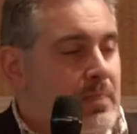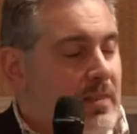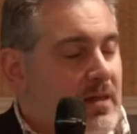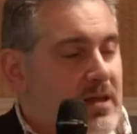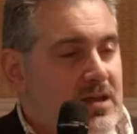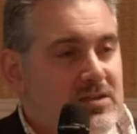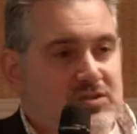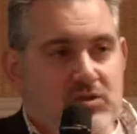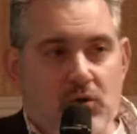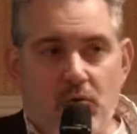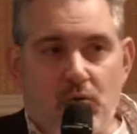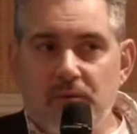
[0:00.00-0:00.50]

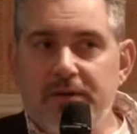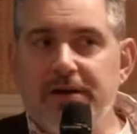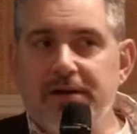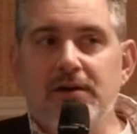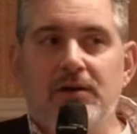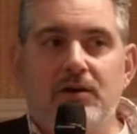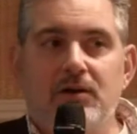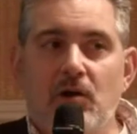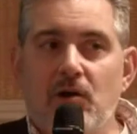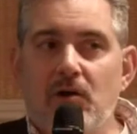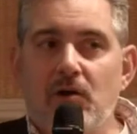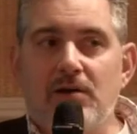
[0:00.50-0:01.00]
is a
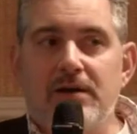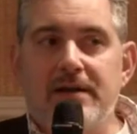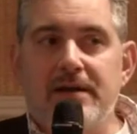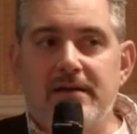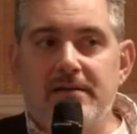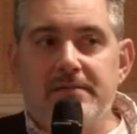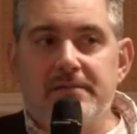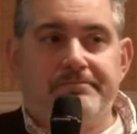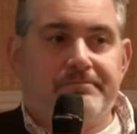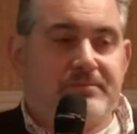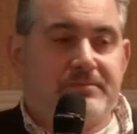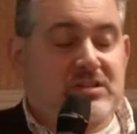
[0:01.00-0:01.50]

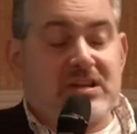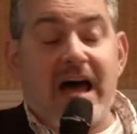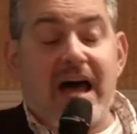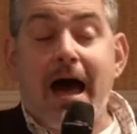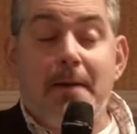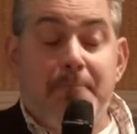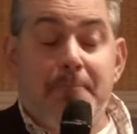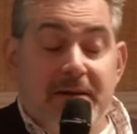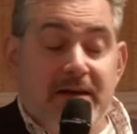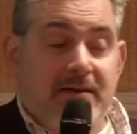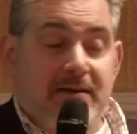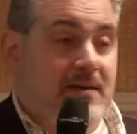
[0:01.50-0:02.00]
reoccurring
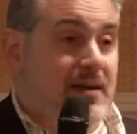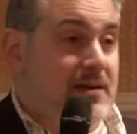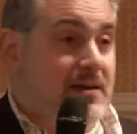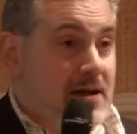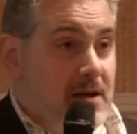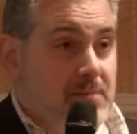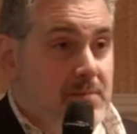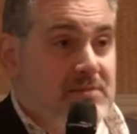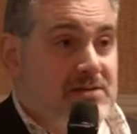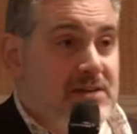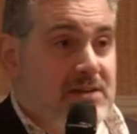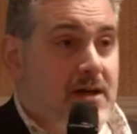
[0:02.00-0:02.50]
topic that
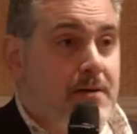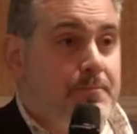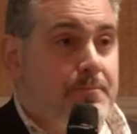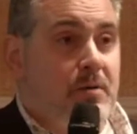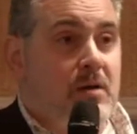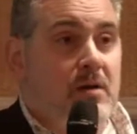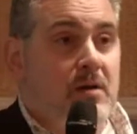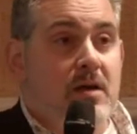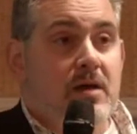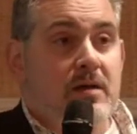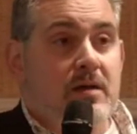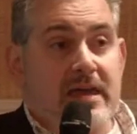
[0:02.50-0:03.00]
comes up
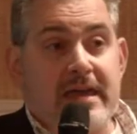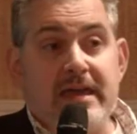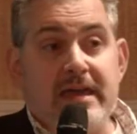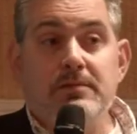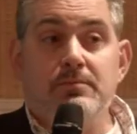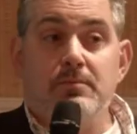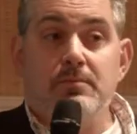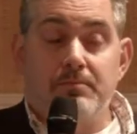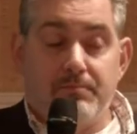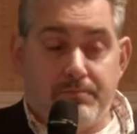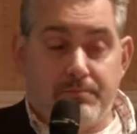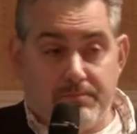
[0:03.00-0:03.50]

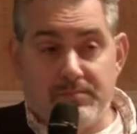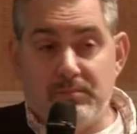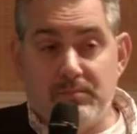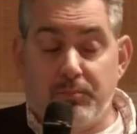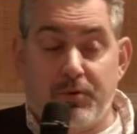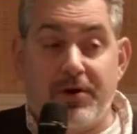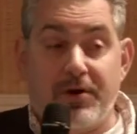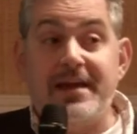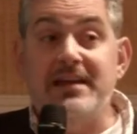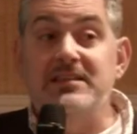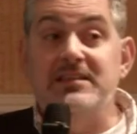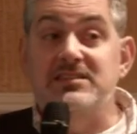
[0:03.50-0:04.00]
in
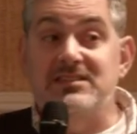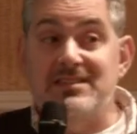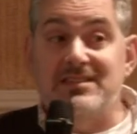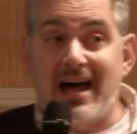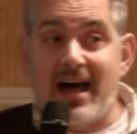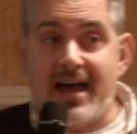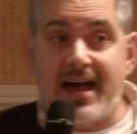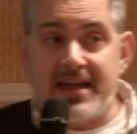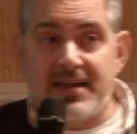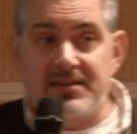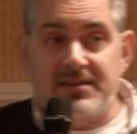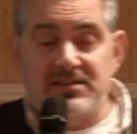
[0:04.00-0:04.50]
brain
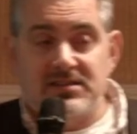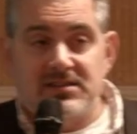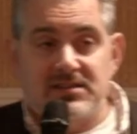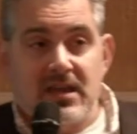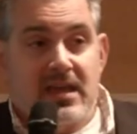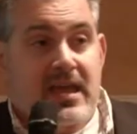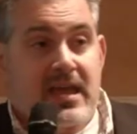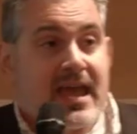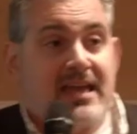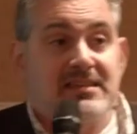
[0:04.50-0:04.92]
science.